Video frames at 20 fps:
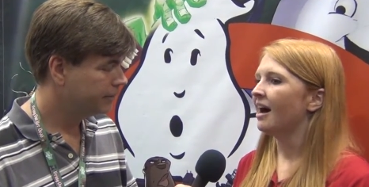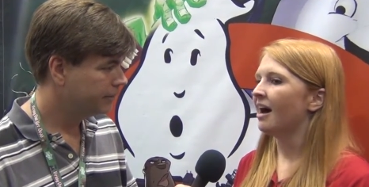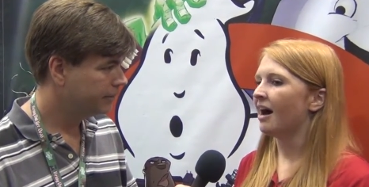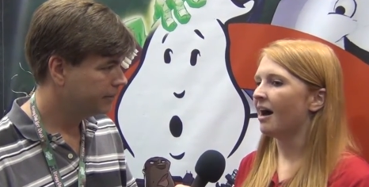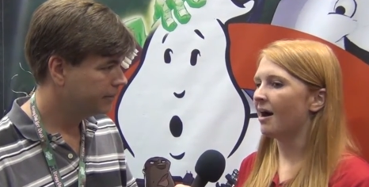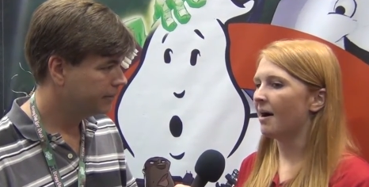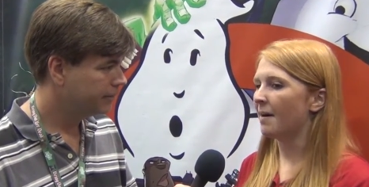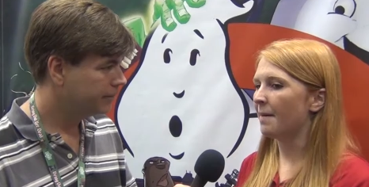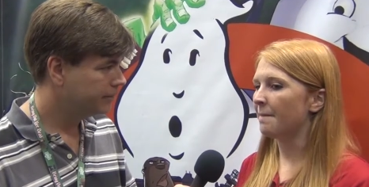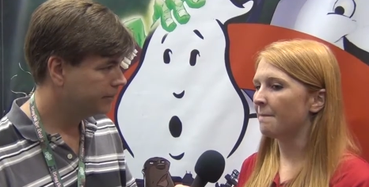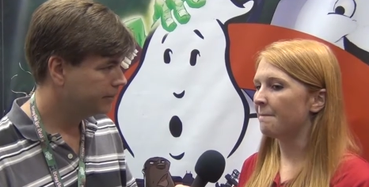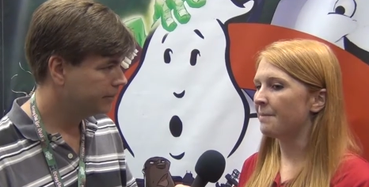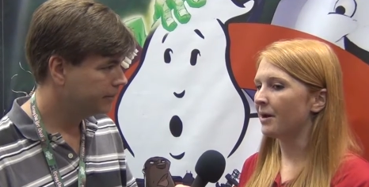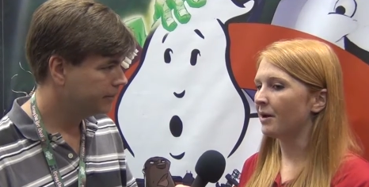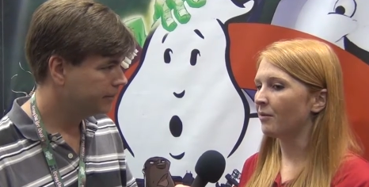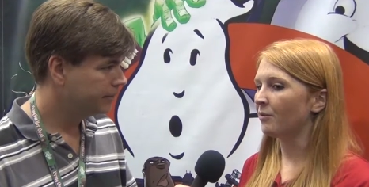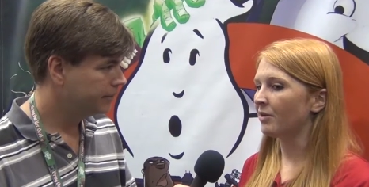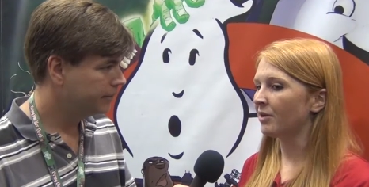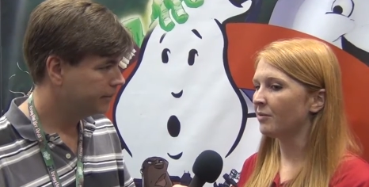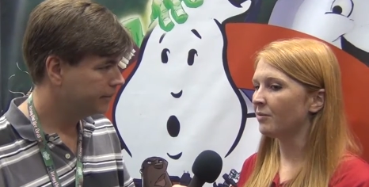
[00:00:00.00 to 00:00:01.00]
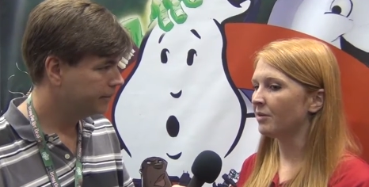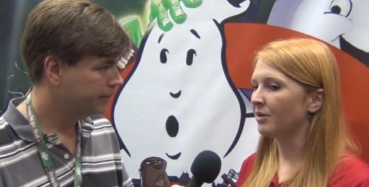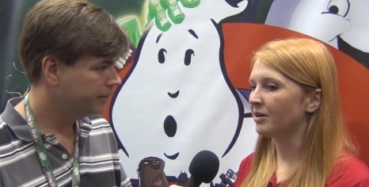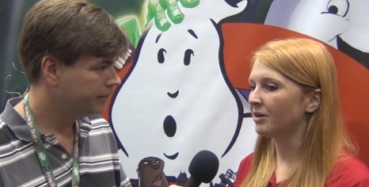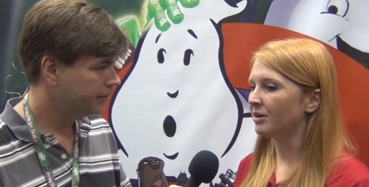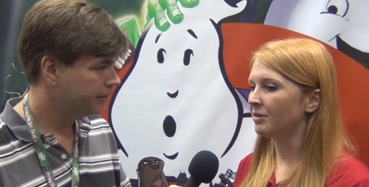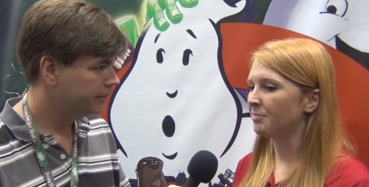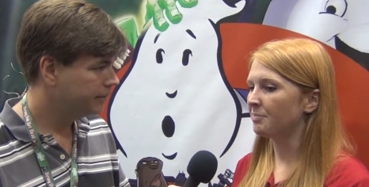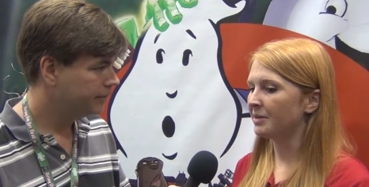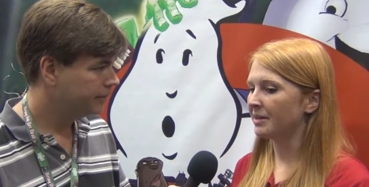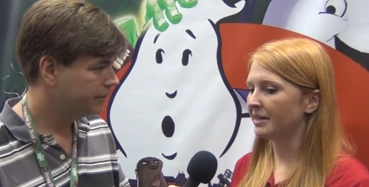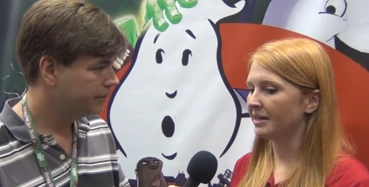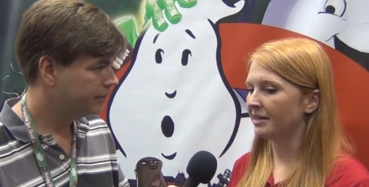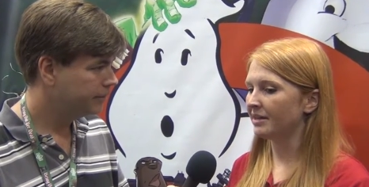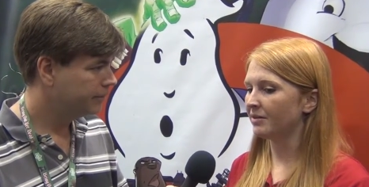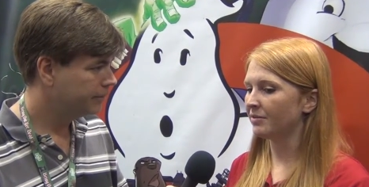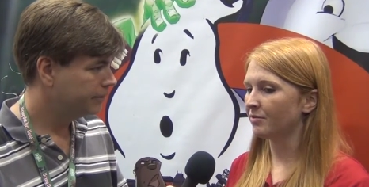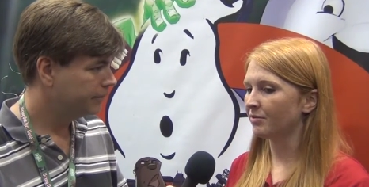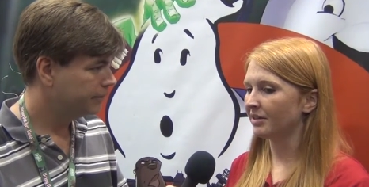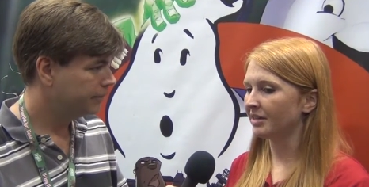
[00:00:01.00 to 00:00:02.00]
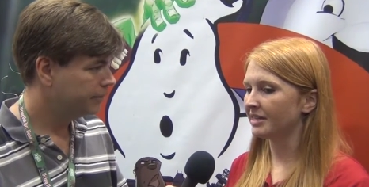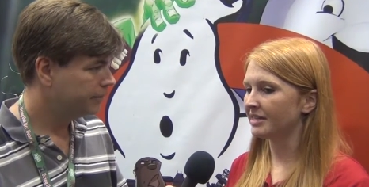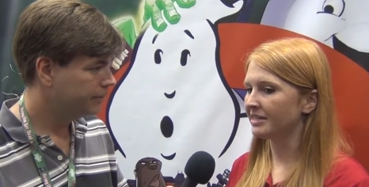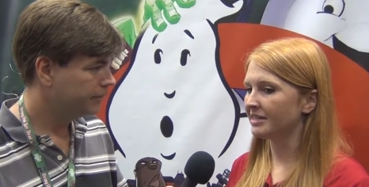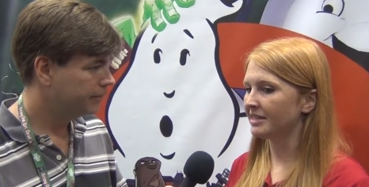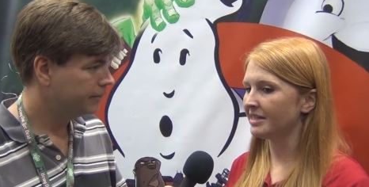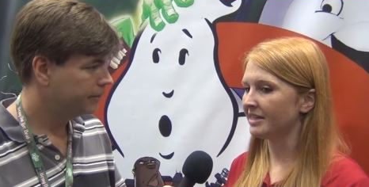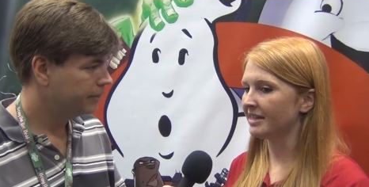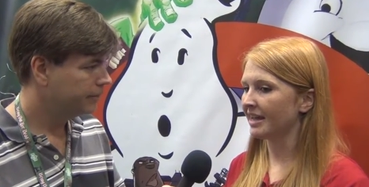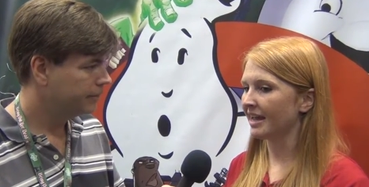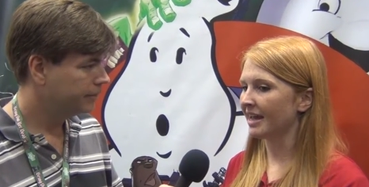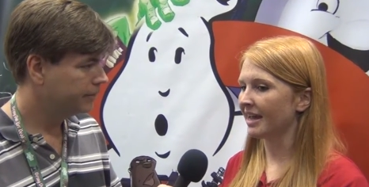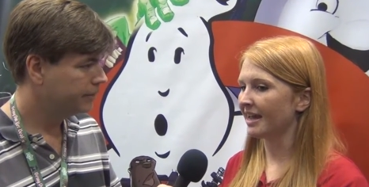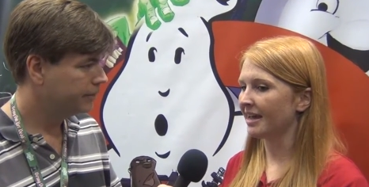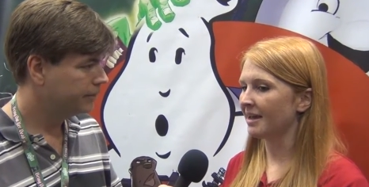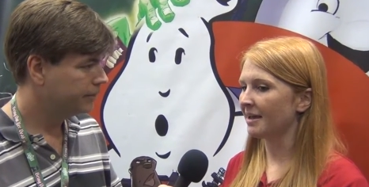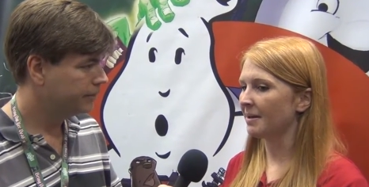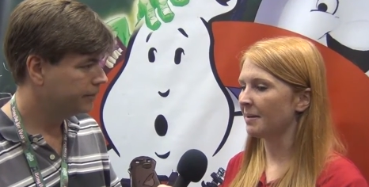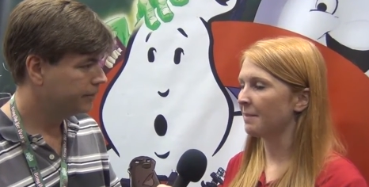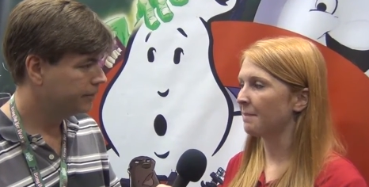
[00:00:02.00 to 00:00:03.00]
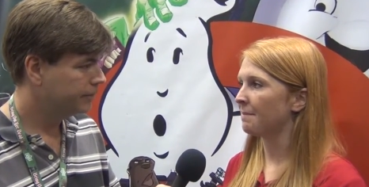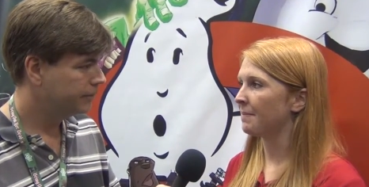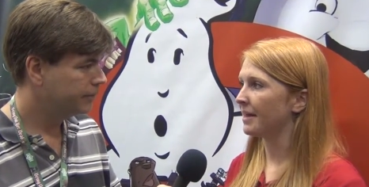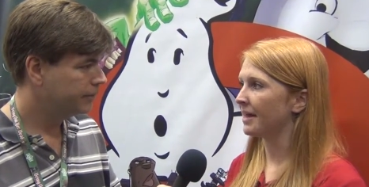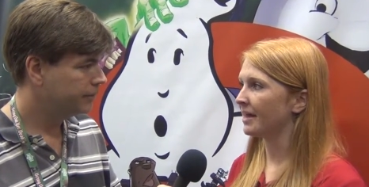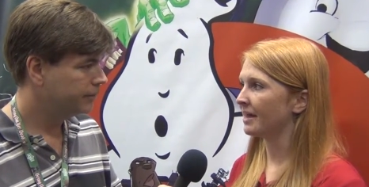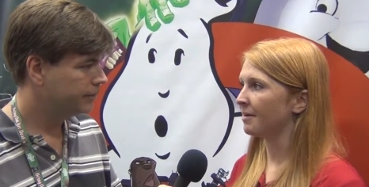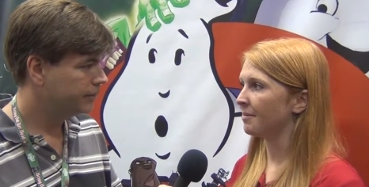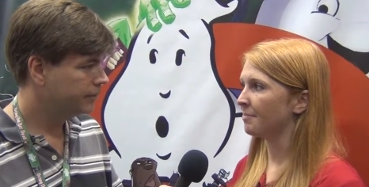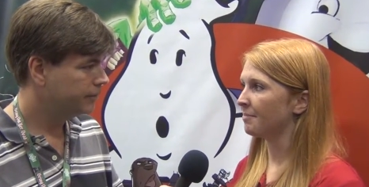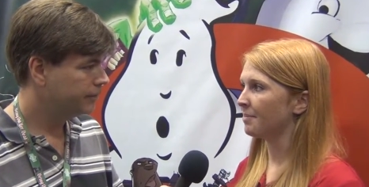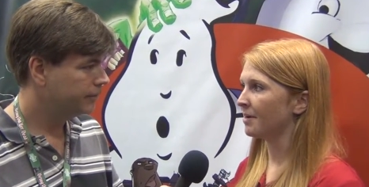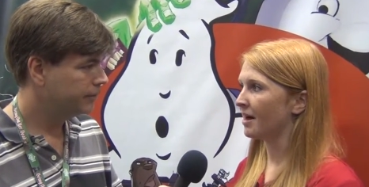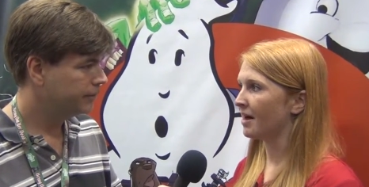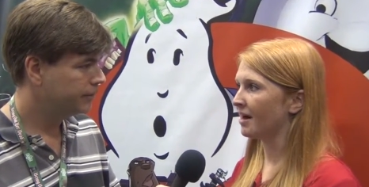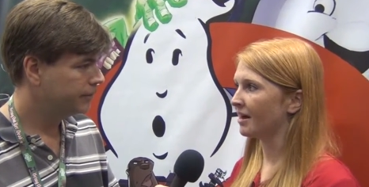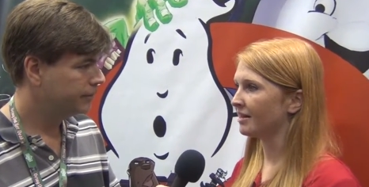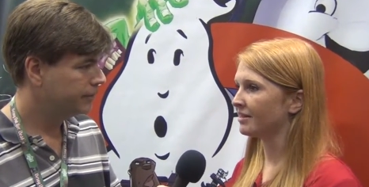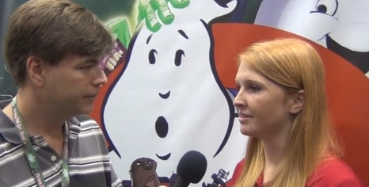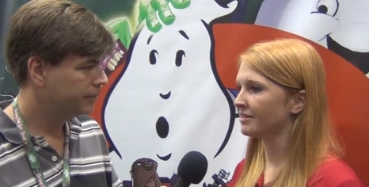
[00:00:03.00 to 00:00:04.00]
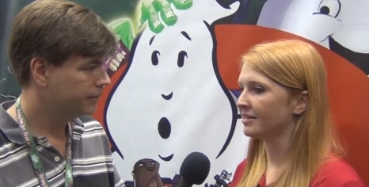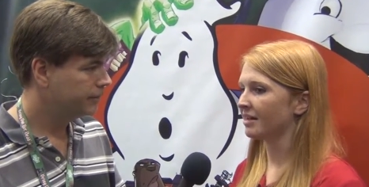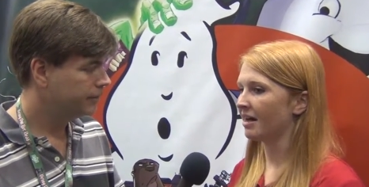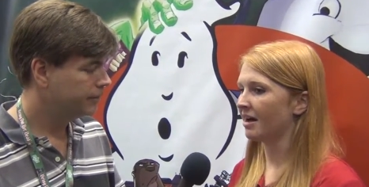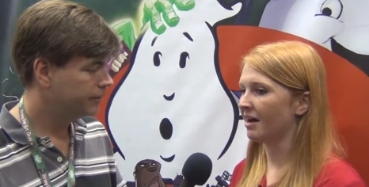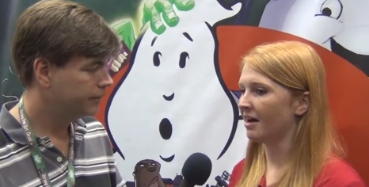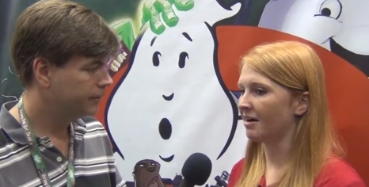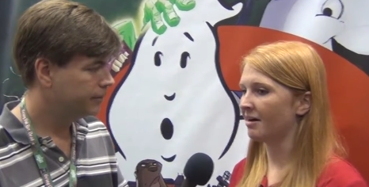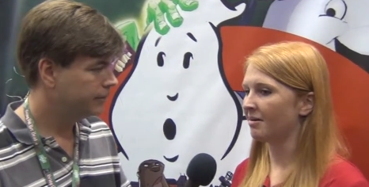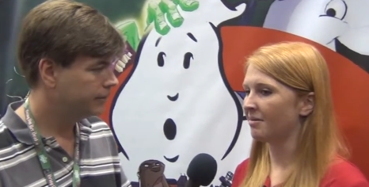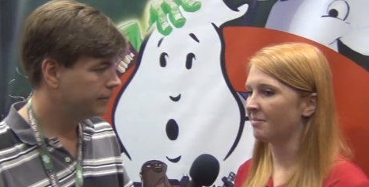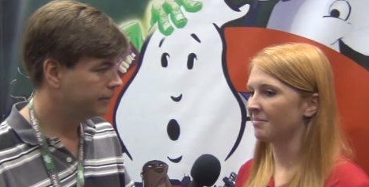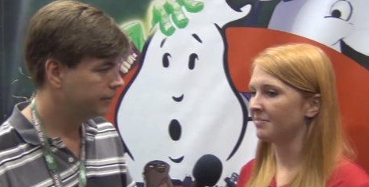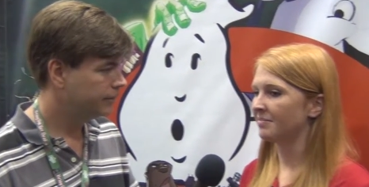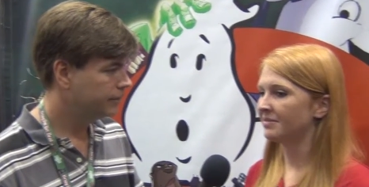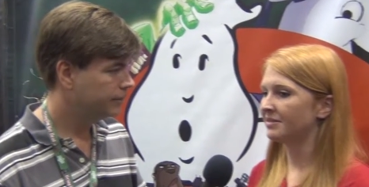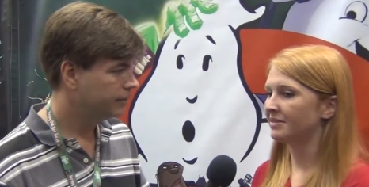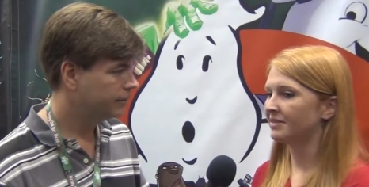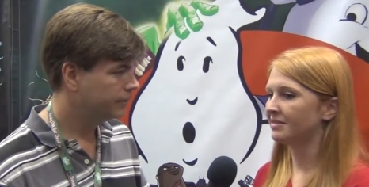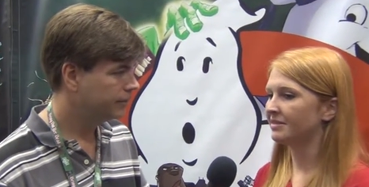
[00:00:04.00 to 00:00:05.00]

Speaker 1: Um, but we will be releasing a big box um,